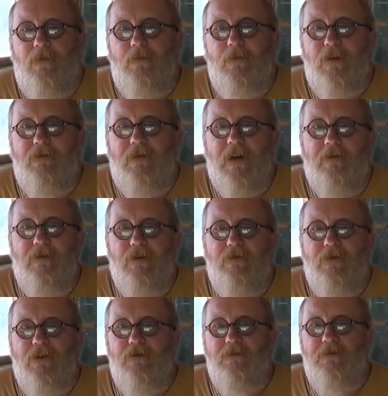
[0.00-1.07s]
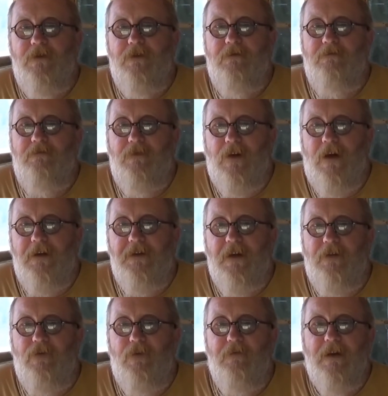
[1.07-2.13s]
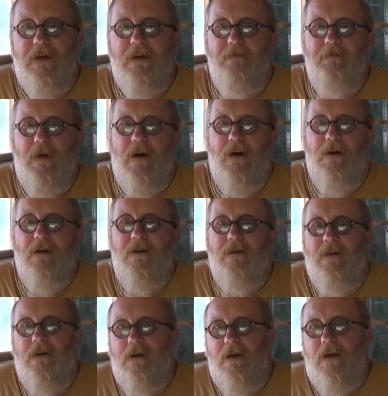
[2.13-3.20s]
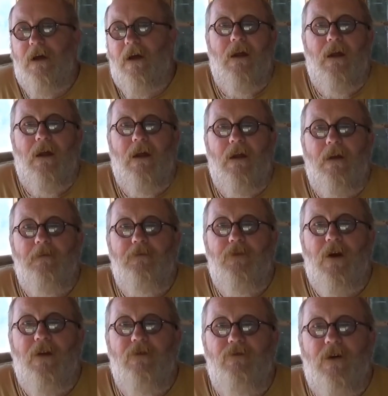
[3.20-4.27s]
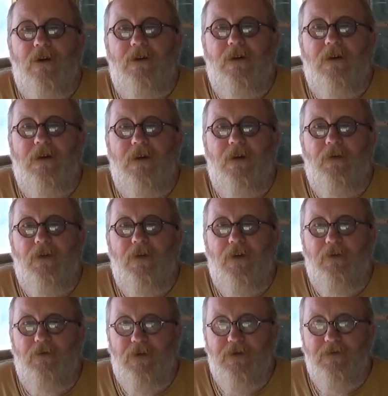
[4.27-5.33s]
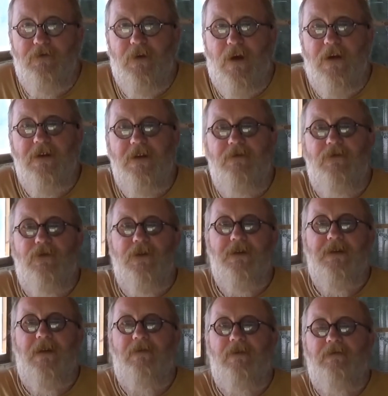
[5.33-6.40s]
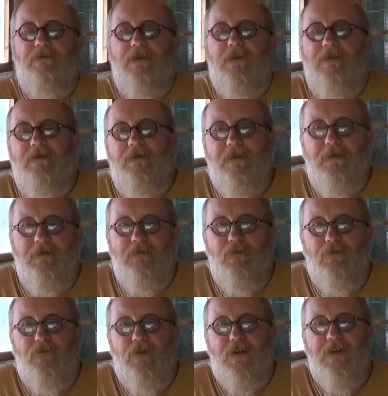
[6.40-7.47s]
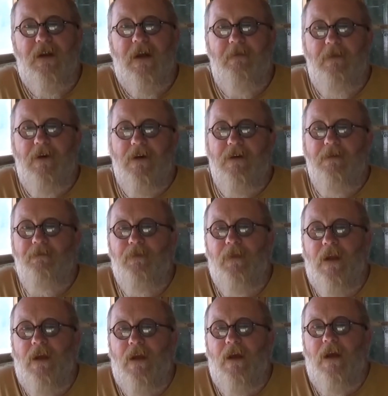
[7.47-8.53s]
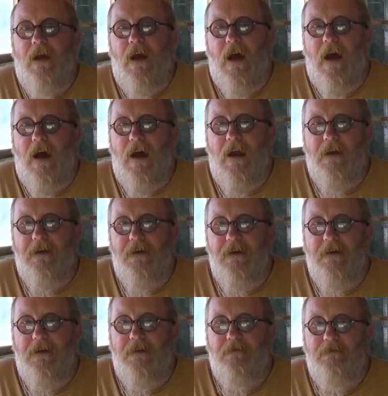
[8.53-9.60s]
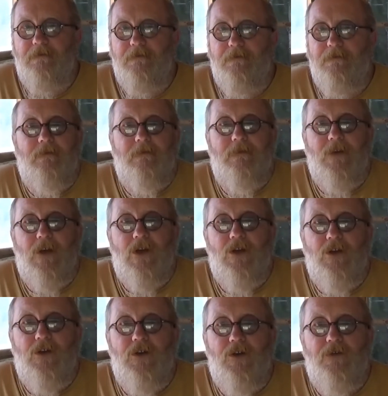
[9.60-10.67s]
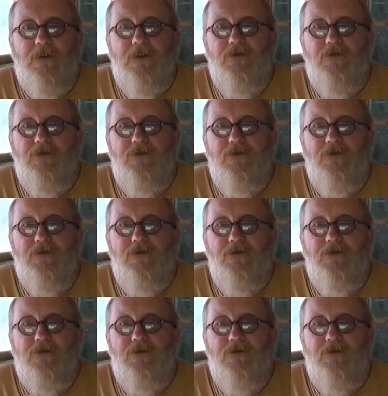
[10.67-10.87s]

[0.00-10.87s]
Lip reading: My favourite films that I take with me are Brighton Rock, the original 1947 with Richard Attenborough, and Dr.